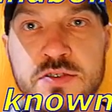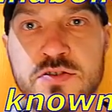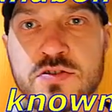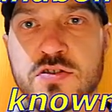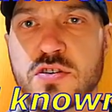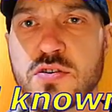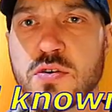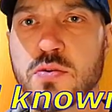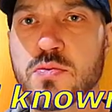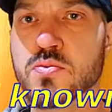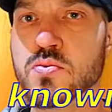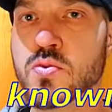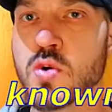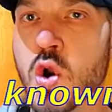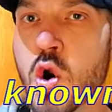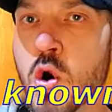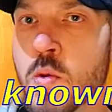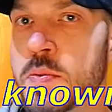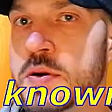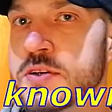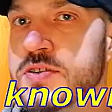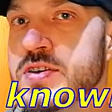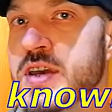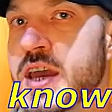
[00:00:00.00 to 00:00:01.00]
It's an
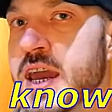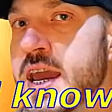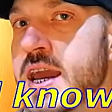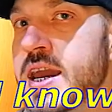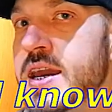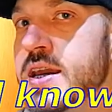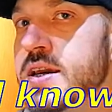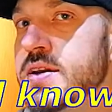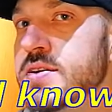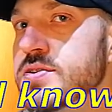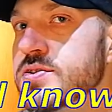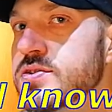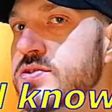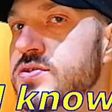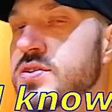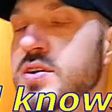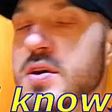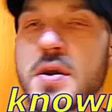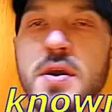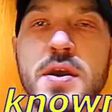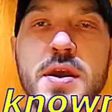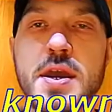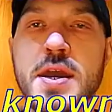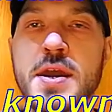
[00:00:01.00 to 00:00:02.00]
aromatase
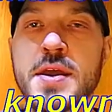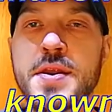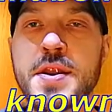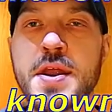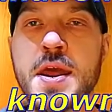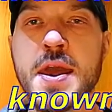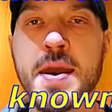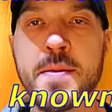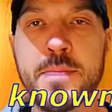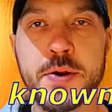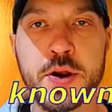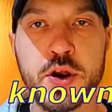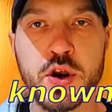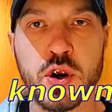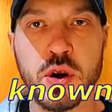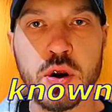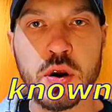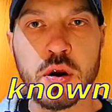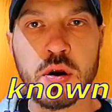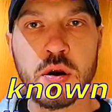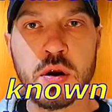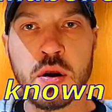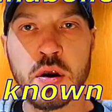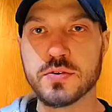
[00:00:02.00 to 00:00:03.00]
inhibitor.